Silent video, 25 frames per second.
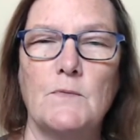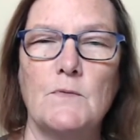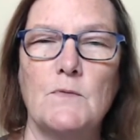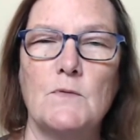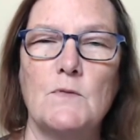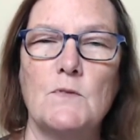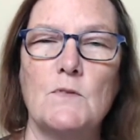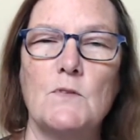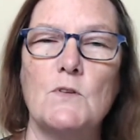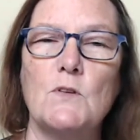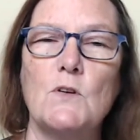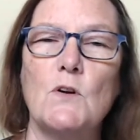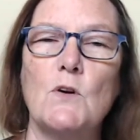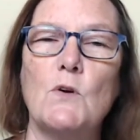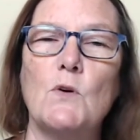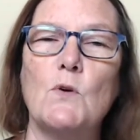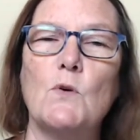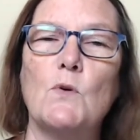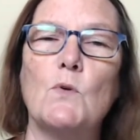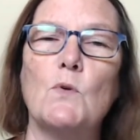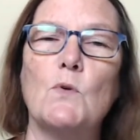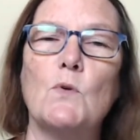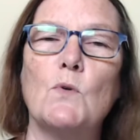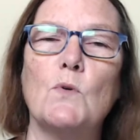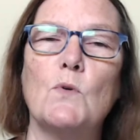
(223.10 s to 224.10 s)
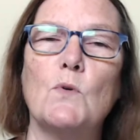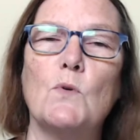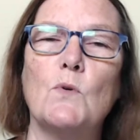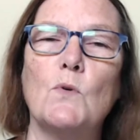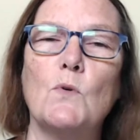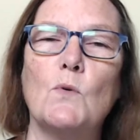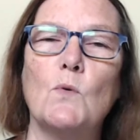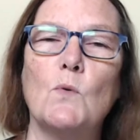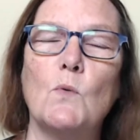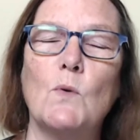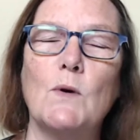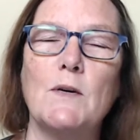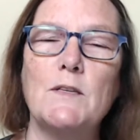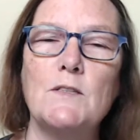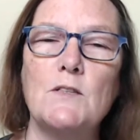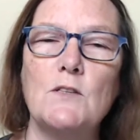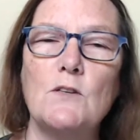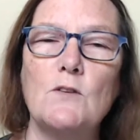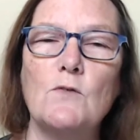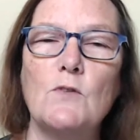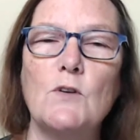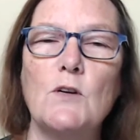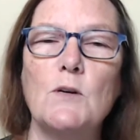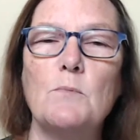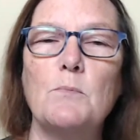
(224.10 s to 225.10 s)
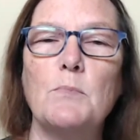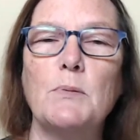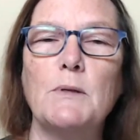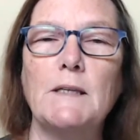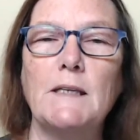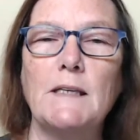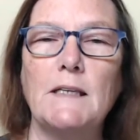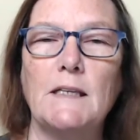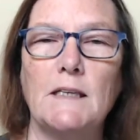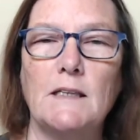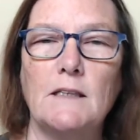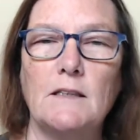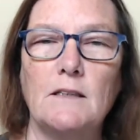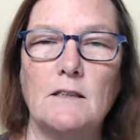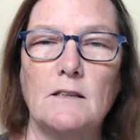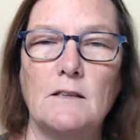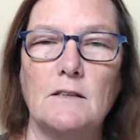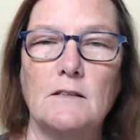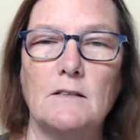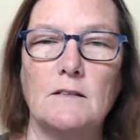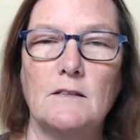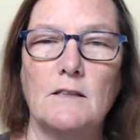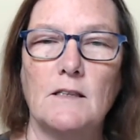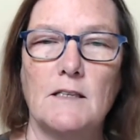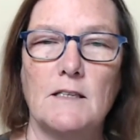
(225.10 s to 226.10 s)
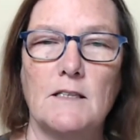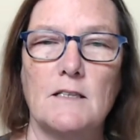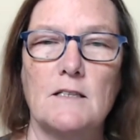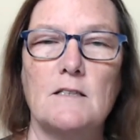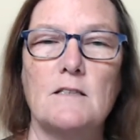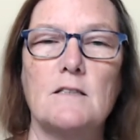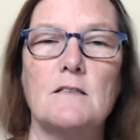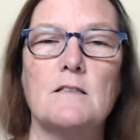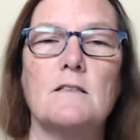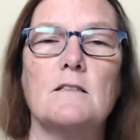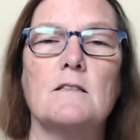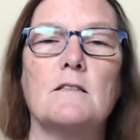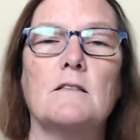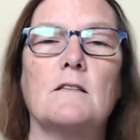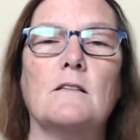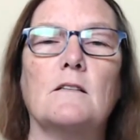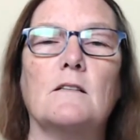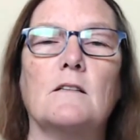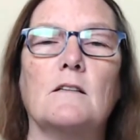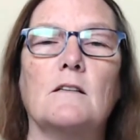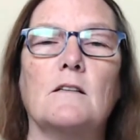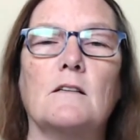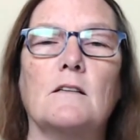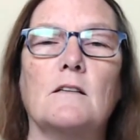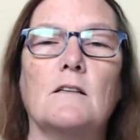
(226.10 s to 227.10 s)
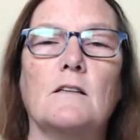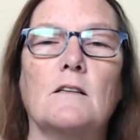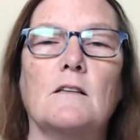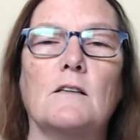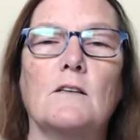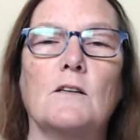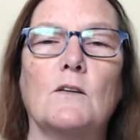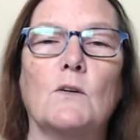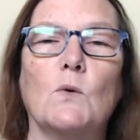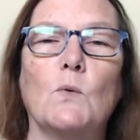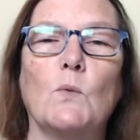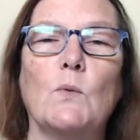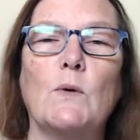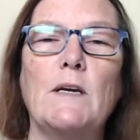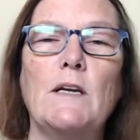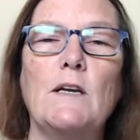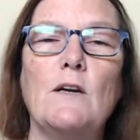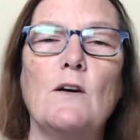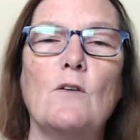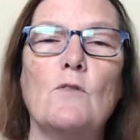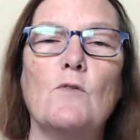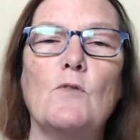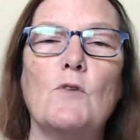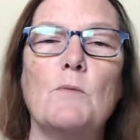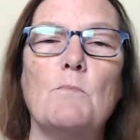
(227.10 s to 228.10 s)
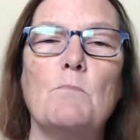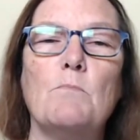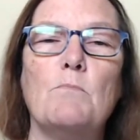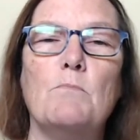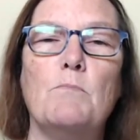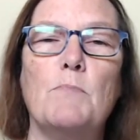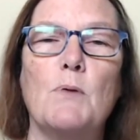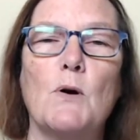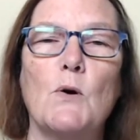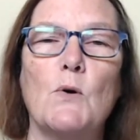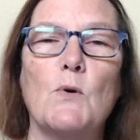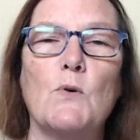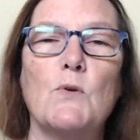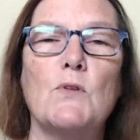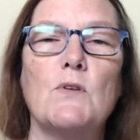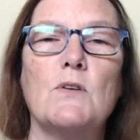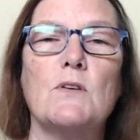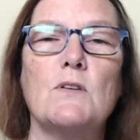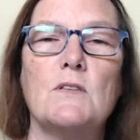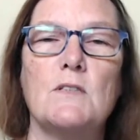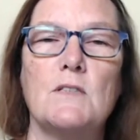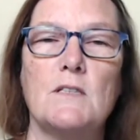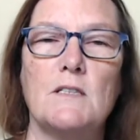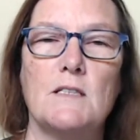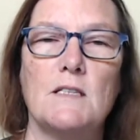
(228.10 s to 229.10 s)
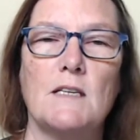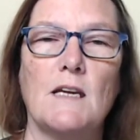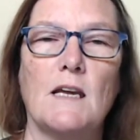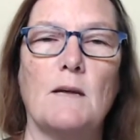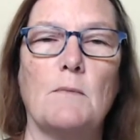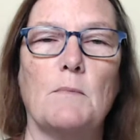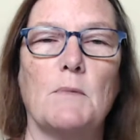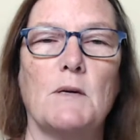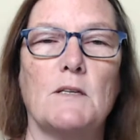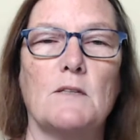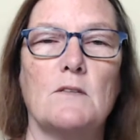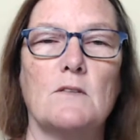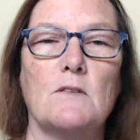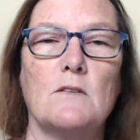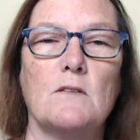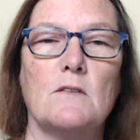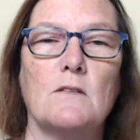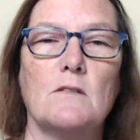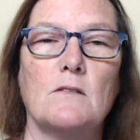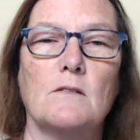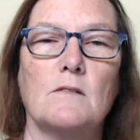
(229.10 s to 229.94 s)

So once you've completed this, read over both statements.